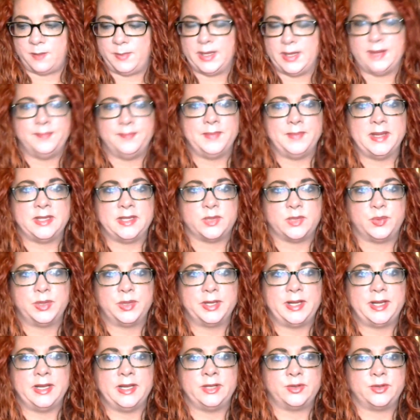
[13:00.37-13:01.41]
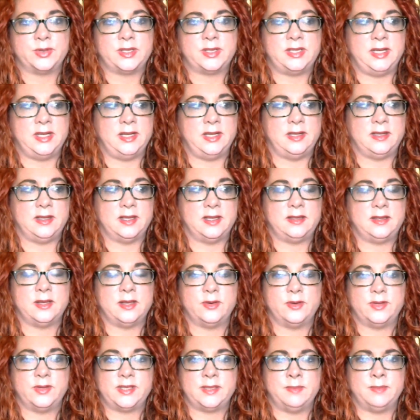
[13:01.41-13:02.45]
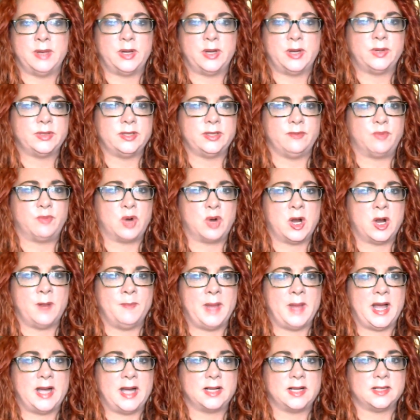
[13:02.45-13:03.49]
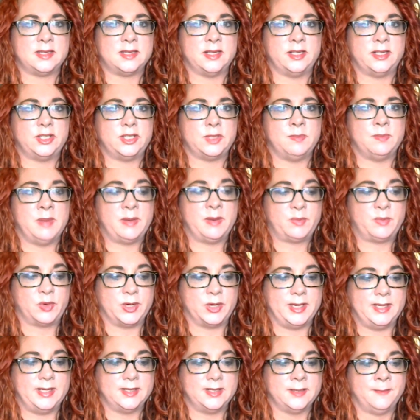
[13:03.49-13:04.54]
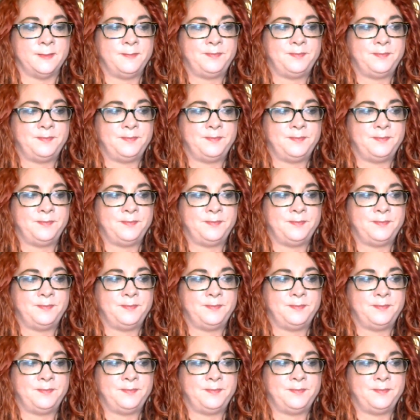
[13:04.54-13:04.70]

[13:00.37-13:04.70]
but it's really interesting that those smells have brought back such memories.